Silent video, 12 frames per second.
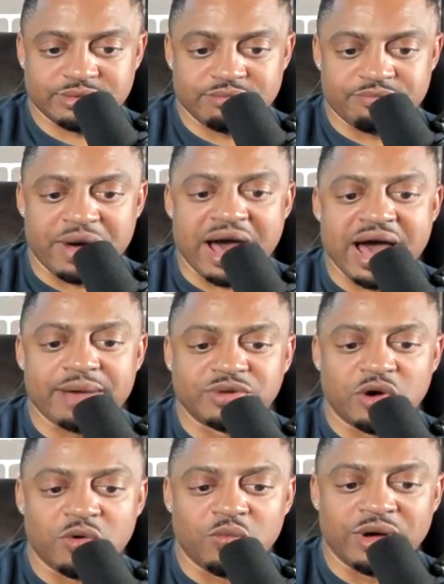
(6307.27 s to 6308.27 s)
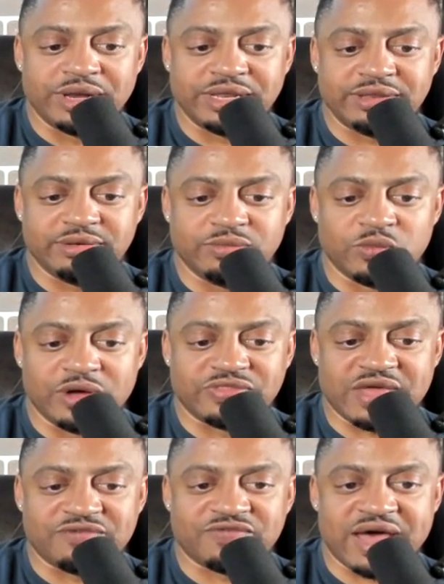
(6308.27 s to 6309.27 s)
Bob don't want it. Want
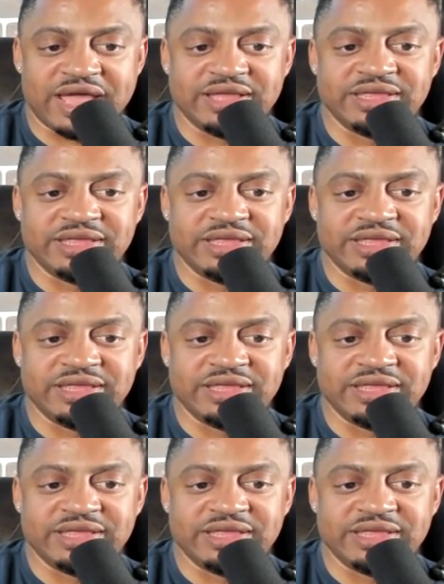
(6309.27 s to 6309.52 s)
that fight?